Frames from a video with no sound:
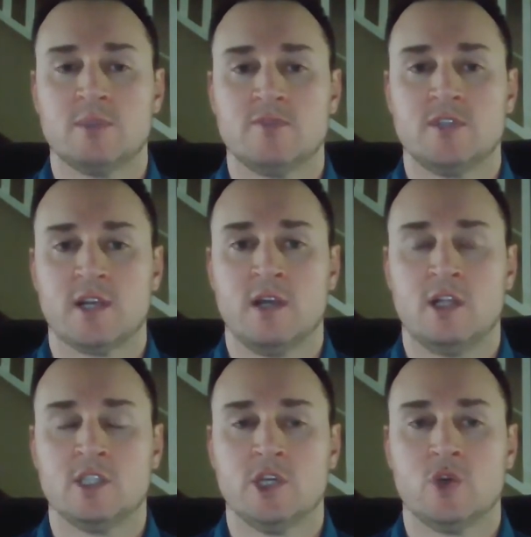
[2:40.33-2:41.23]
of
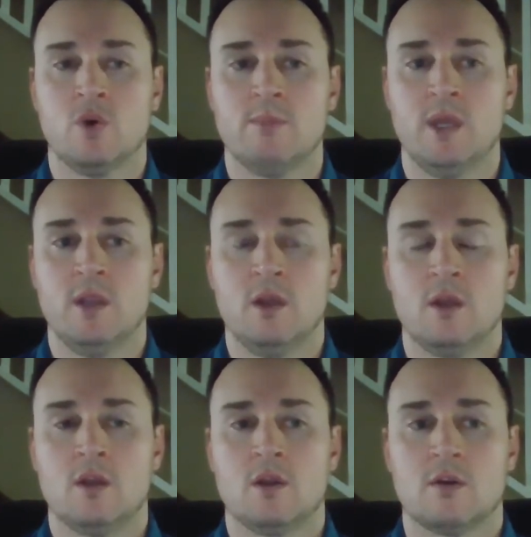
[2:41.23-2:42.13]
technology equipment
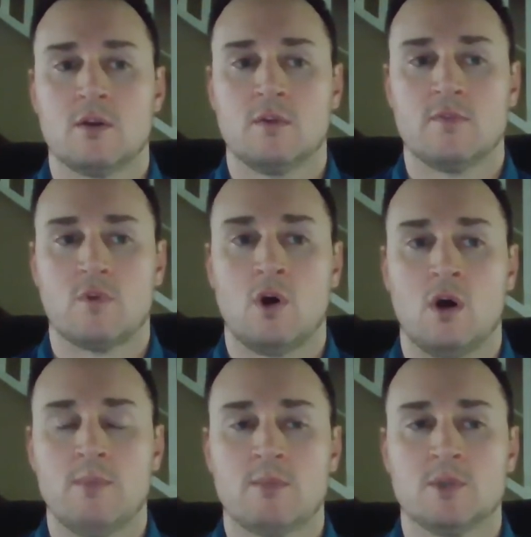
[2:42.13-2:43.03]
for all
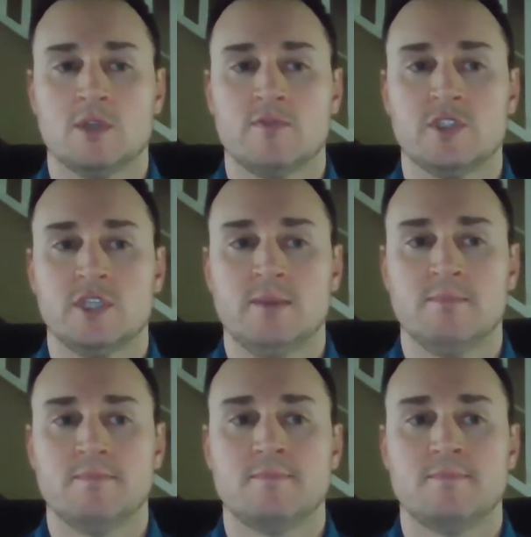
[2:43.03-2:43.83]
members of your team.